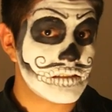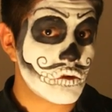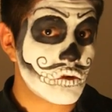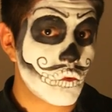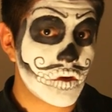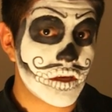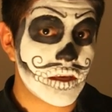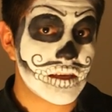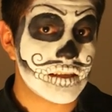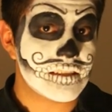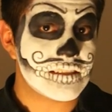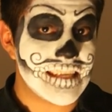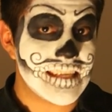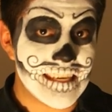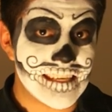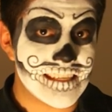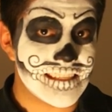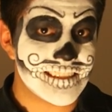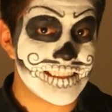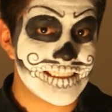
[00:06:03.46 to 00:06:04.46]
that we can
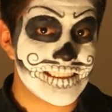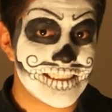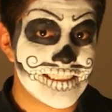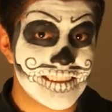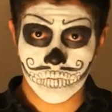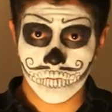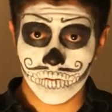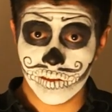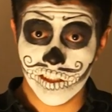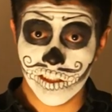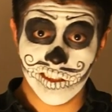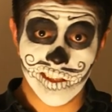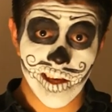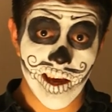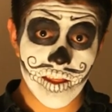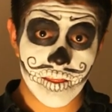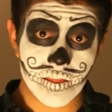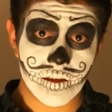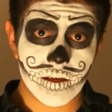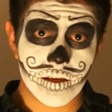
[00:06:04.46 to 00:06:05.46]
eat it. The
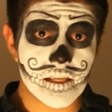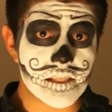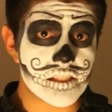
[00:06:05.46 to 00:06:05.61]
death